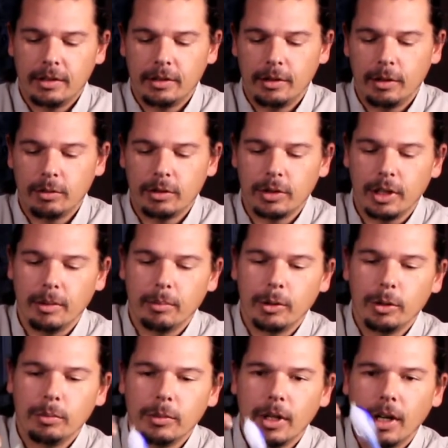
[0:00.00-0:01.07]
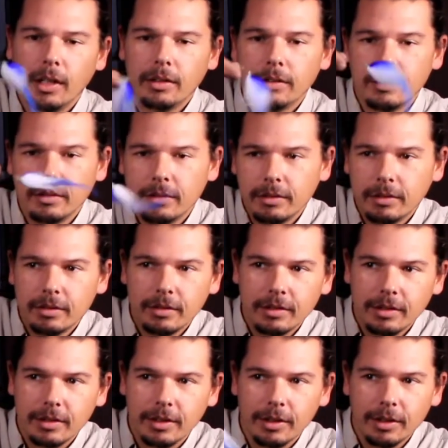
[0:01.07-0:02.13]
No slip loop knot.
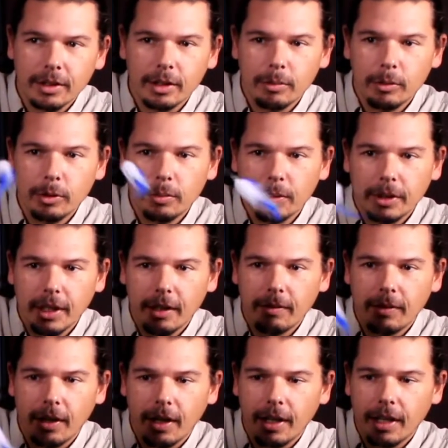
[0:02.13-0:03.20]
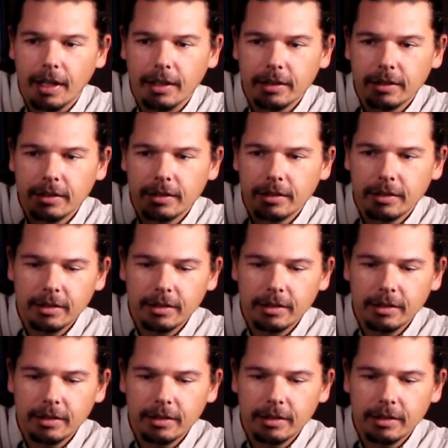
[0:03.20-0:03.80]
And look at the movement that fly has.